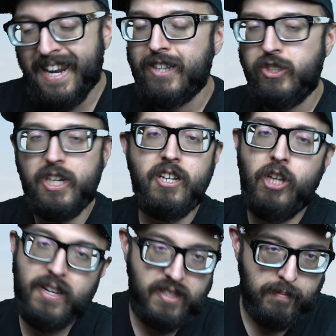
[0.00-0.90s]
And I actually got a
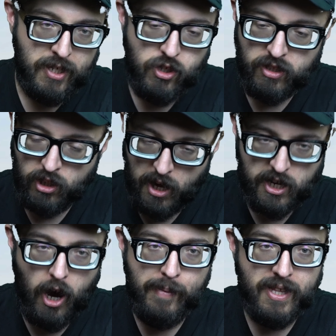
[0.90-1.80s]
lot of submissions, a lot of
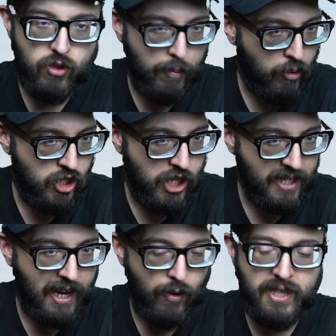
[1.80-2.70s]
comments, so I
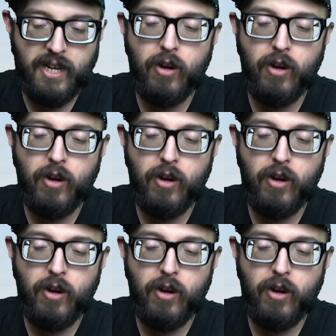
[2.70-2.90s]
appreciate that right there.